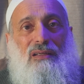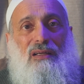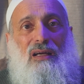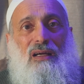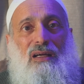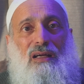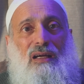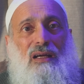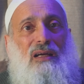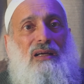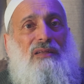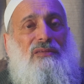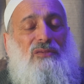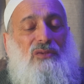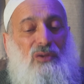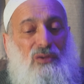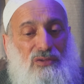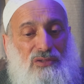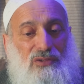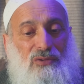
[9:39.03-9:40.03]
And
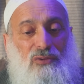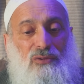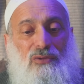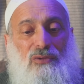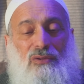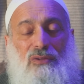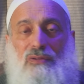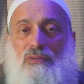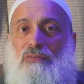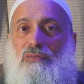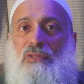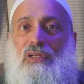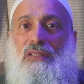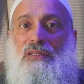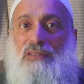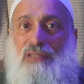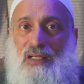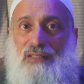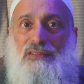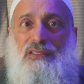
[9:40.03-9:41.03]
those who
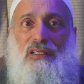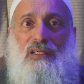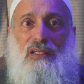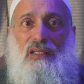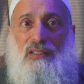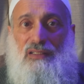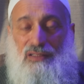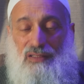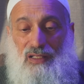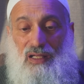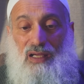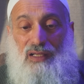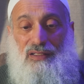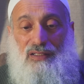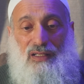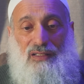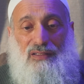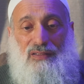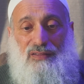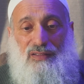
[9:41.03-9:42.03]
intentionally lie
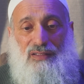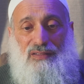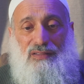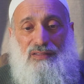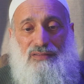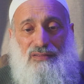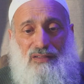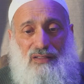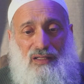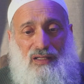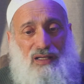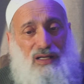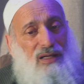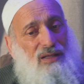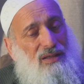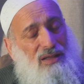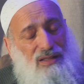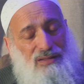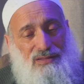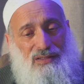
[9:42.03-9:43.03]
like this, I
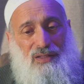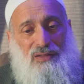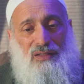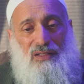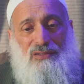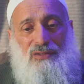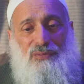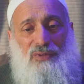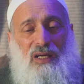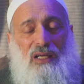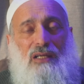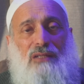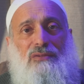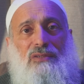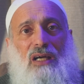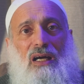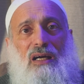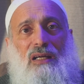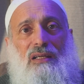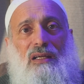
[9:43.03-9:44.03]
ask Allah subhanahu wa
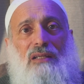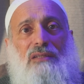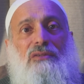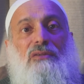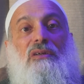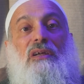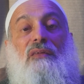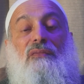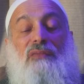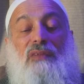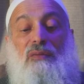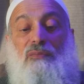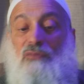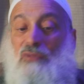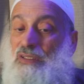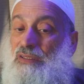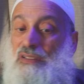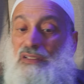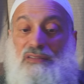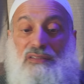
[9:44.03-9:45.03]
ta'ala to give them
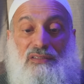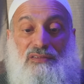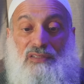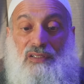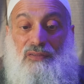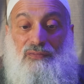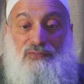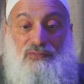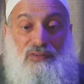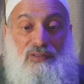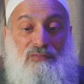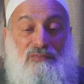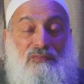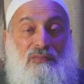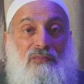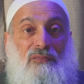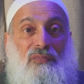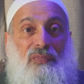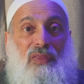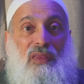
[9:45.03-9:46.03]
what they deserve,
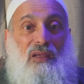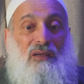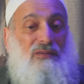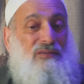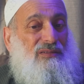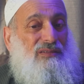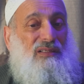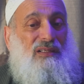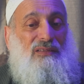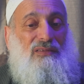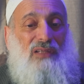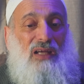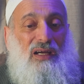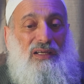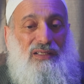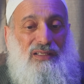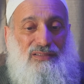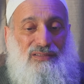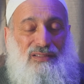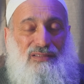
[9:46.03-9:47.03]
because they're
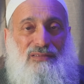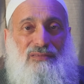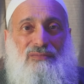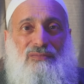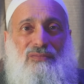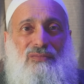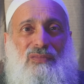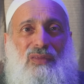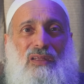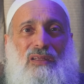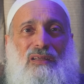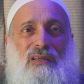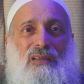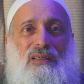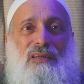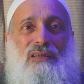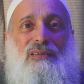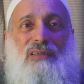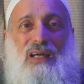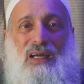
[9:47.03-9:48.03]
liars.
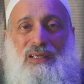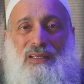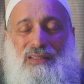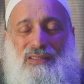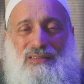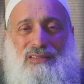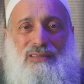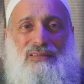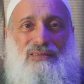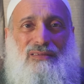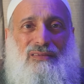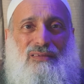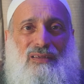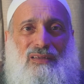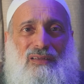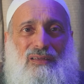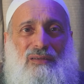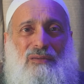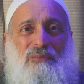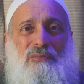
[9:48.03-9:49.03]
Liars.
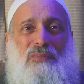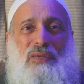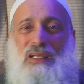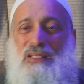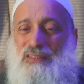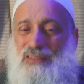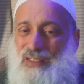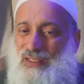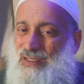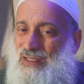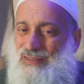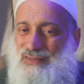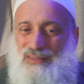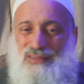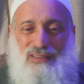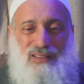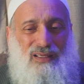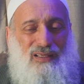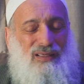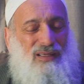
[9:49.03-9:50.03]

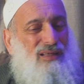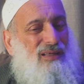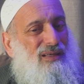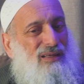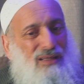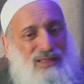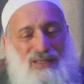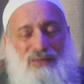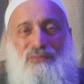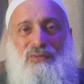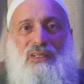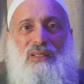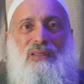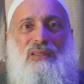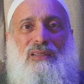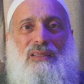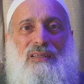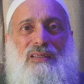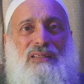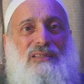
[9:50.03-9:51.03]
Palestinians,
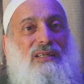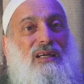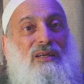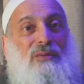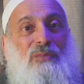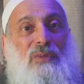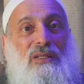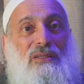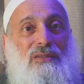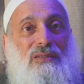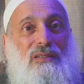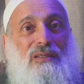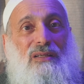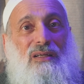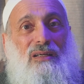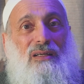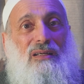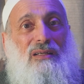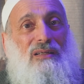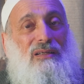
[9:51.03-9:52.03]
even the segment
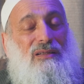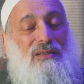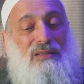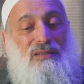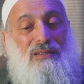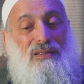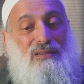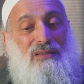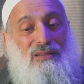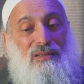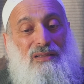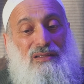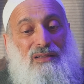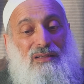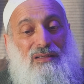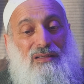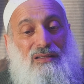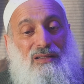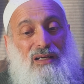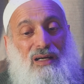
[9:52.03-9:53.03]

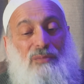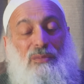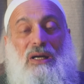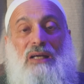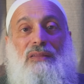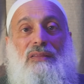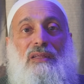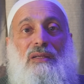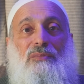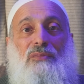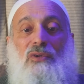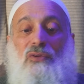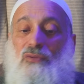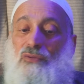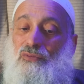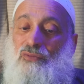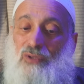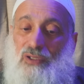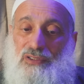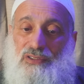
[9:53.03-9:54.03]
among them who
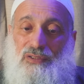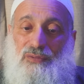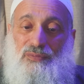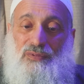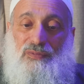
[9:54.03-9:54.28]
worship,